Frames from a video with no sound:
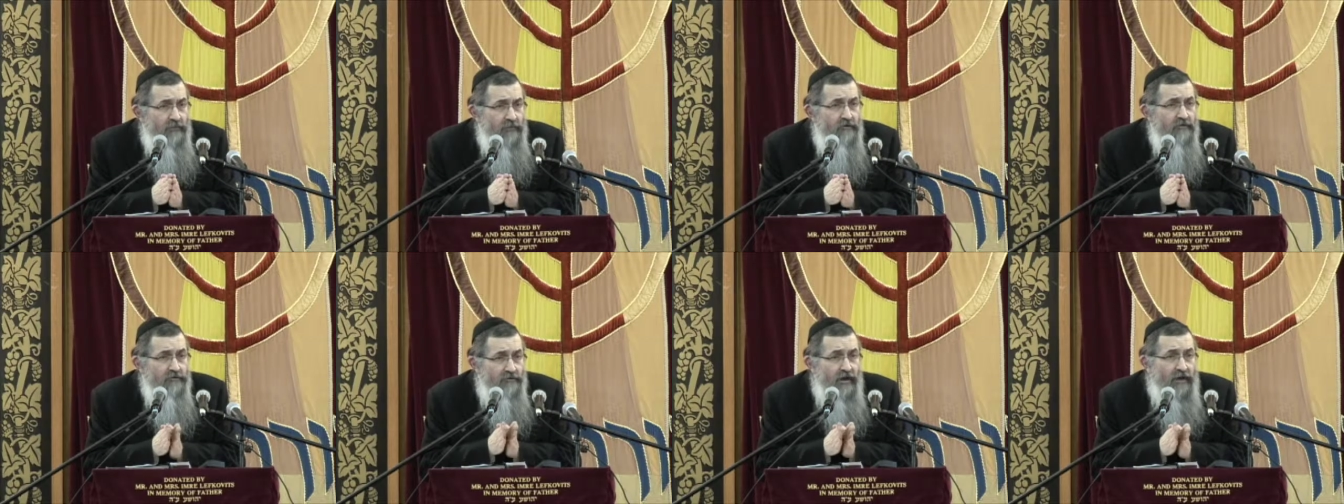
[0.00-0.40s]

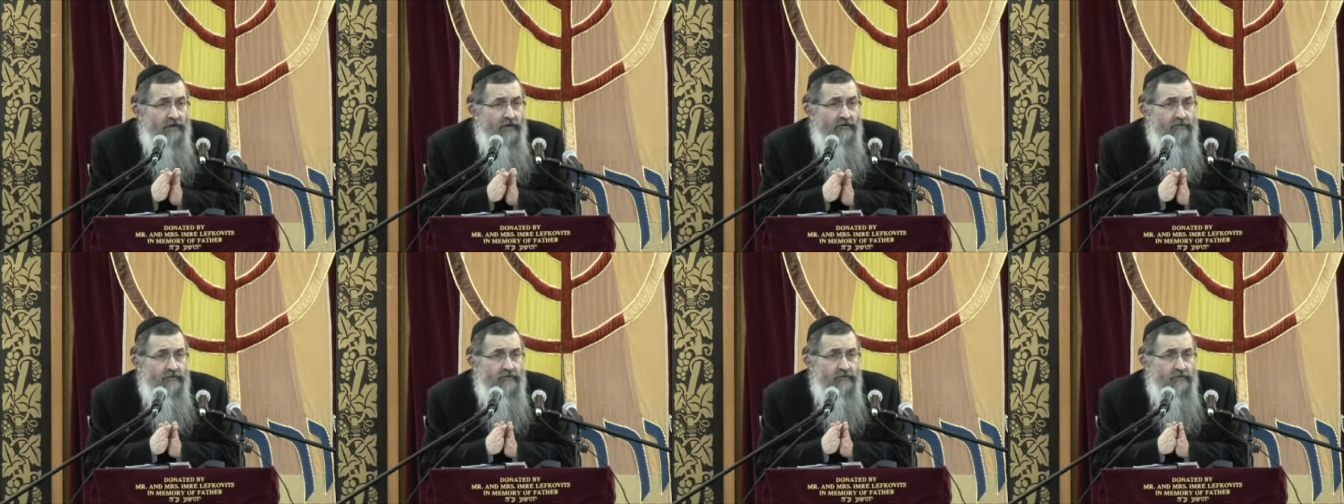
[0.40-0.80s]

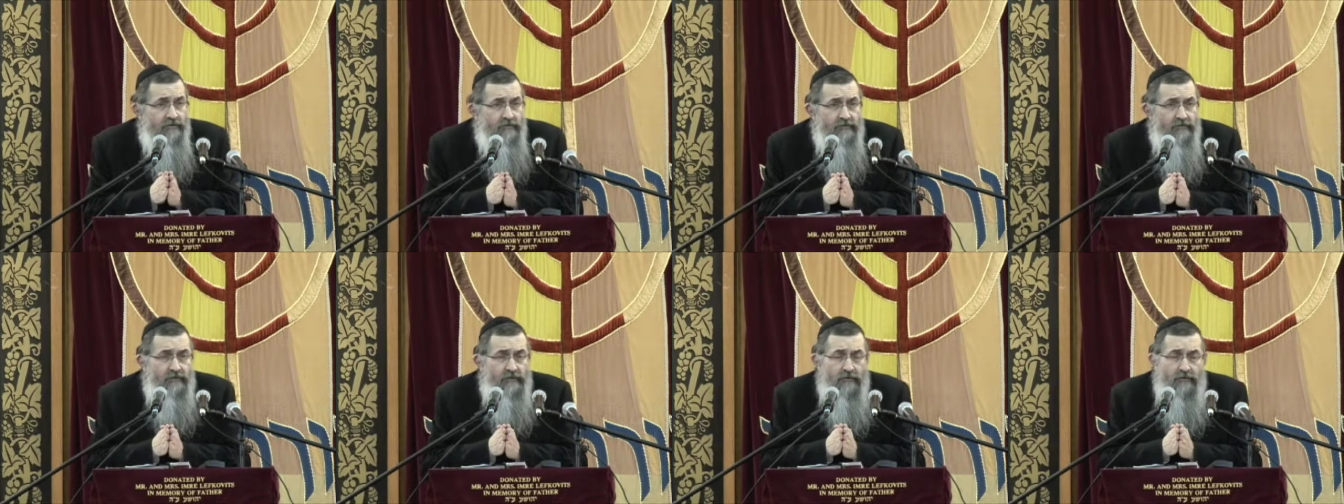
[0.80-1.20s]
Second,
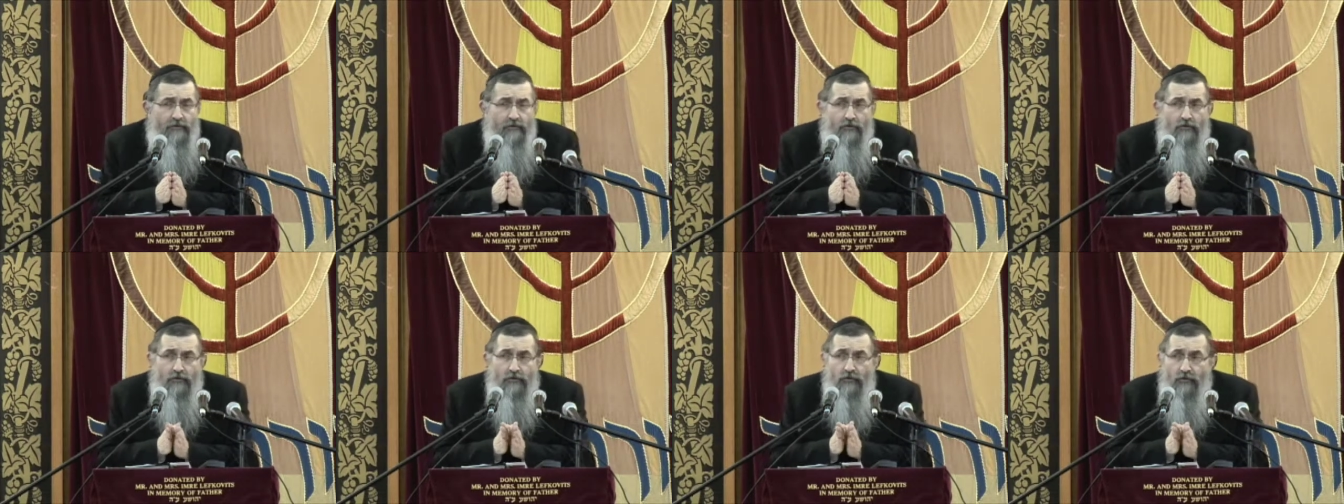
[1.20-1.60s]

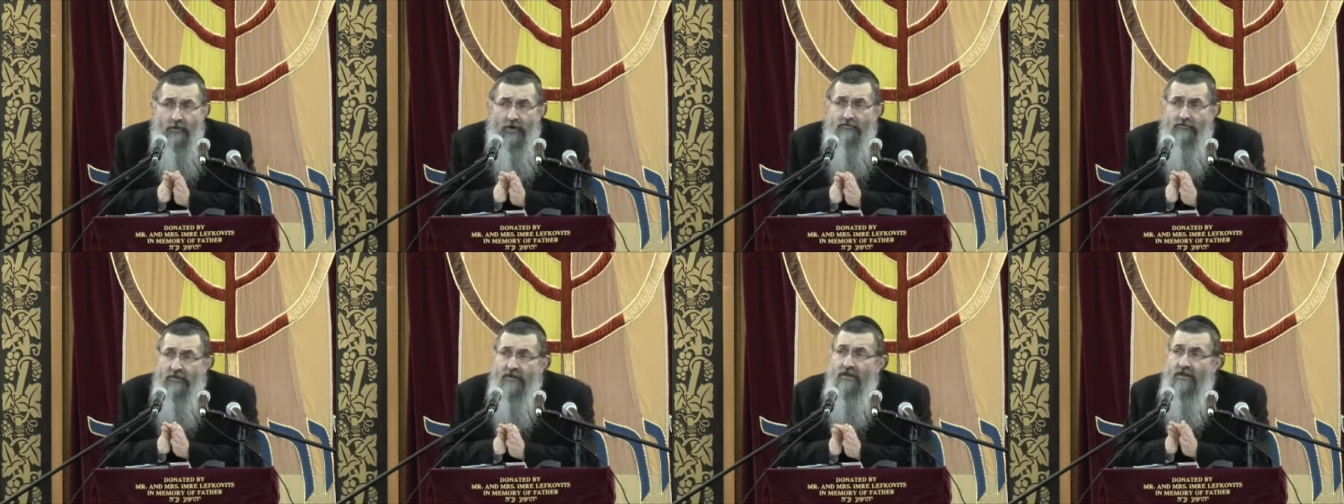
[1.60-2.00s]

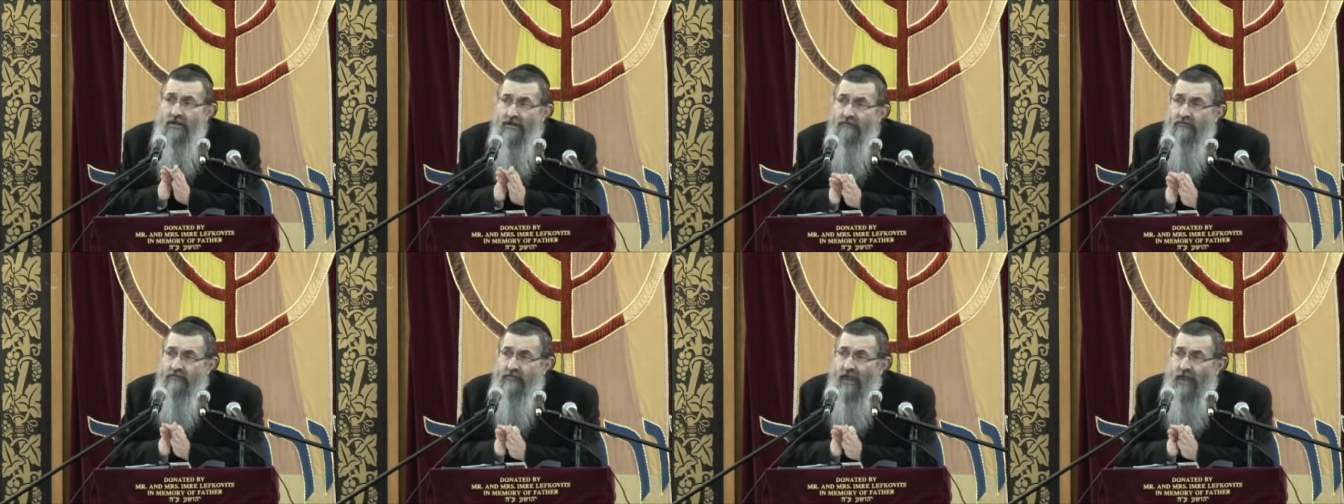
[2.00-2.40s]
whoever
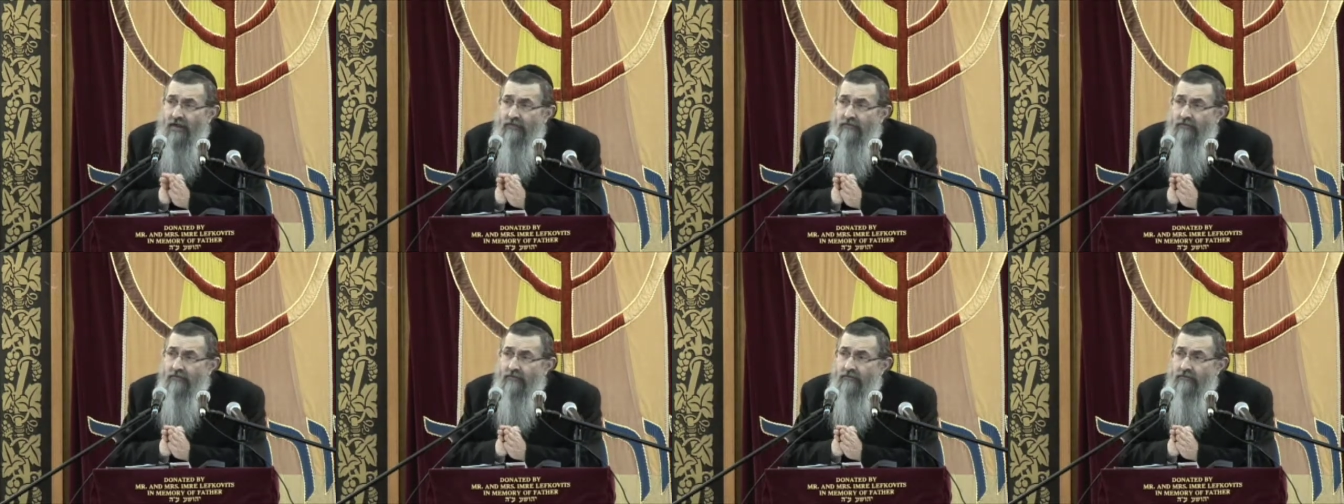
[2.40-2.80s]
hears
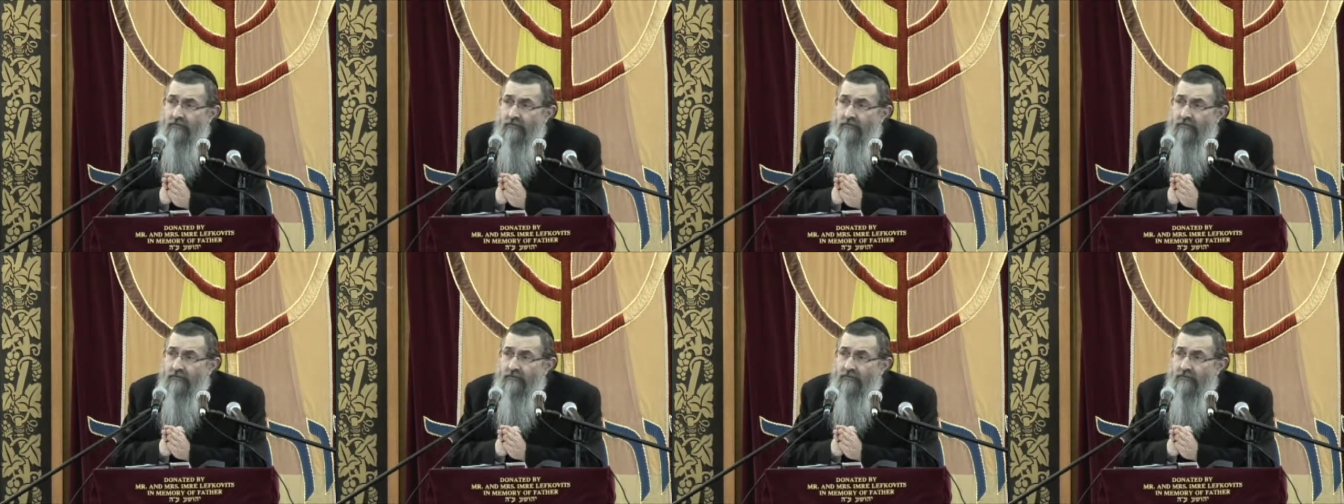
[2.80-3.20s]
that
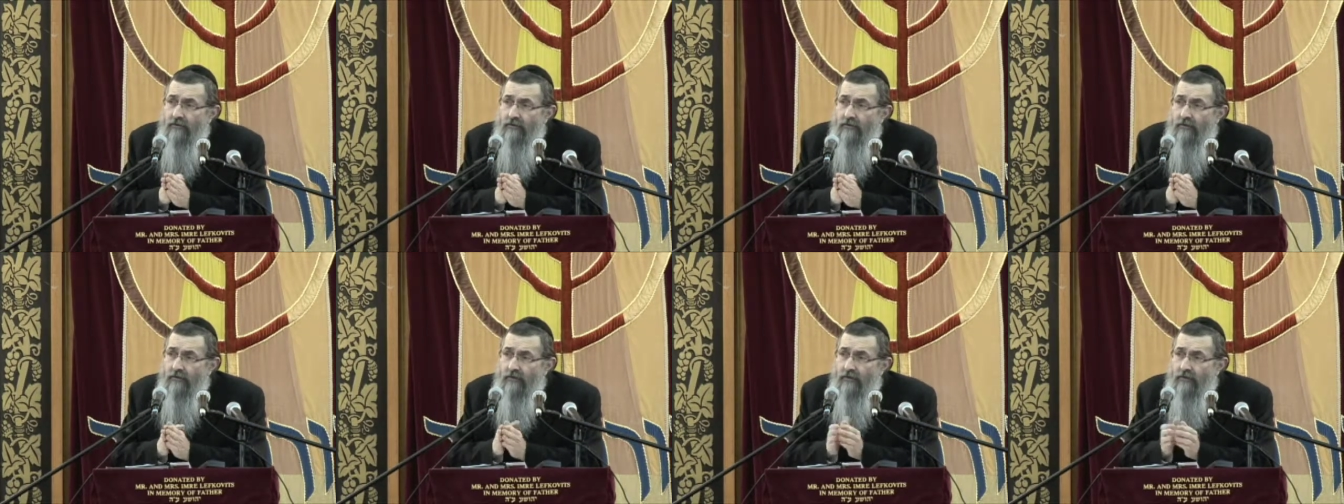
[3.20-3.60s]

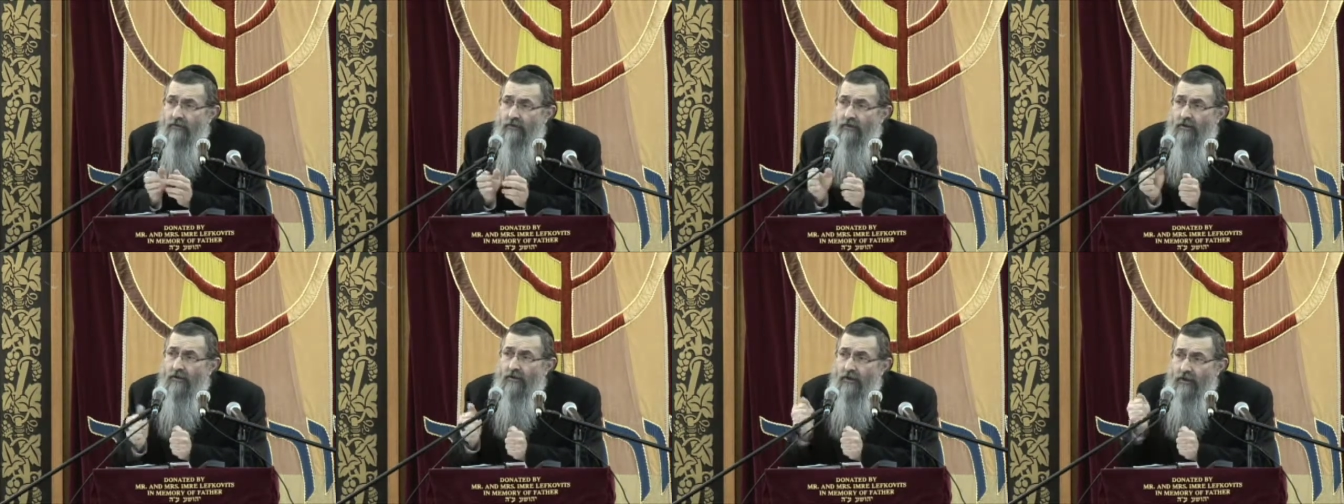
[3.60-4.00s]

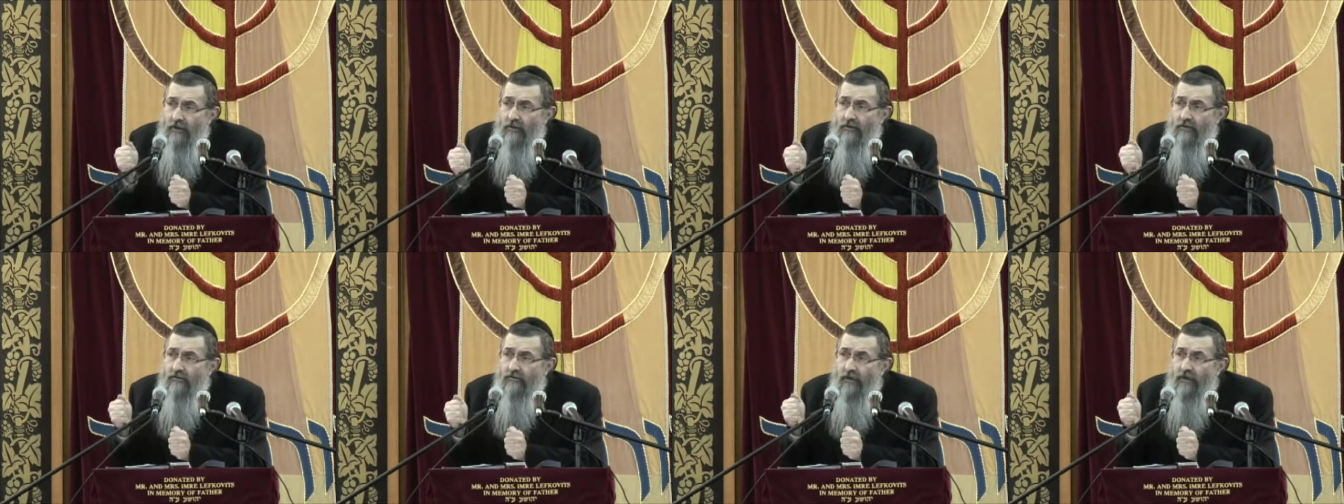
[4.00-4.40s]

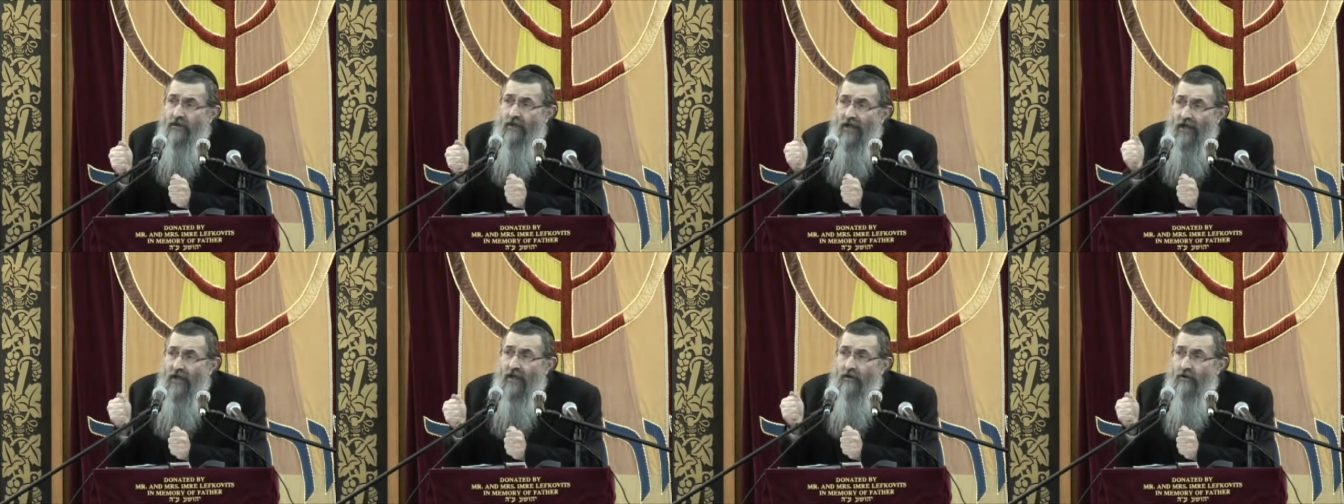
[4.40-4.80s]
hears
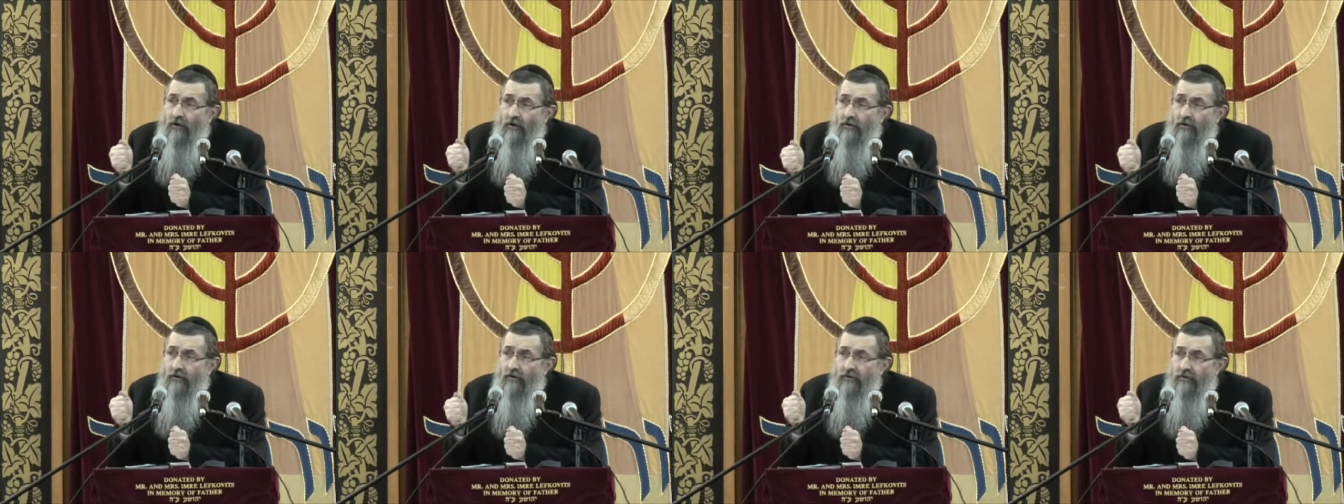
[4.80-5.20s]
an
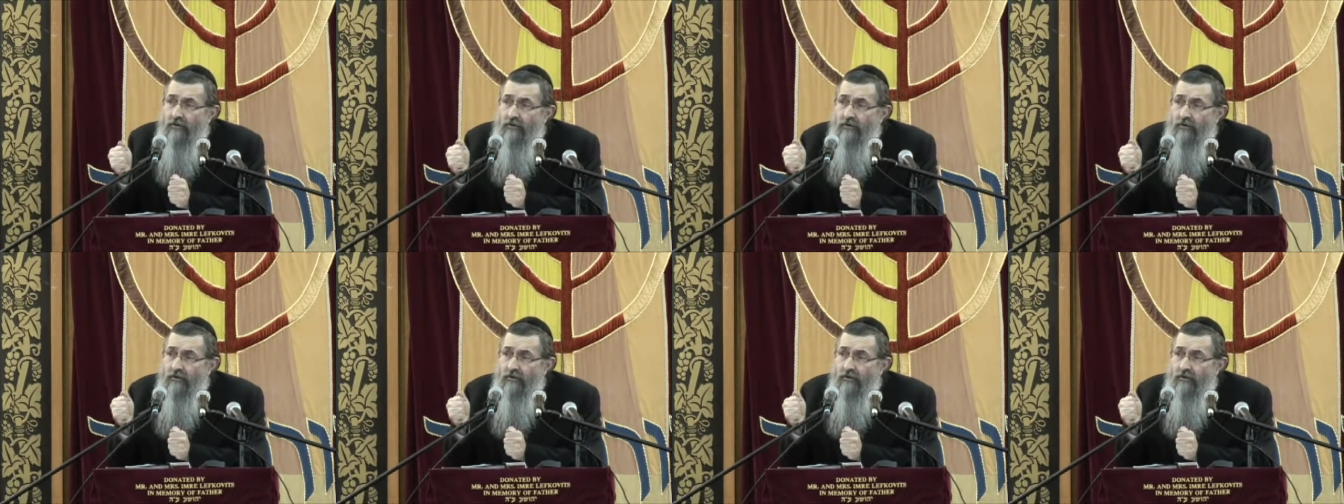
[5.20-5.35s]
echo.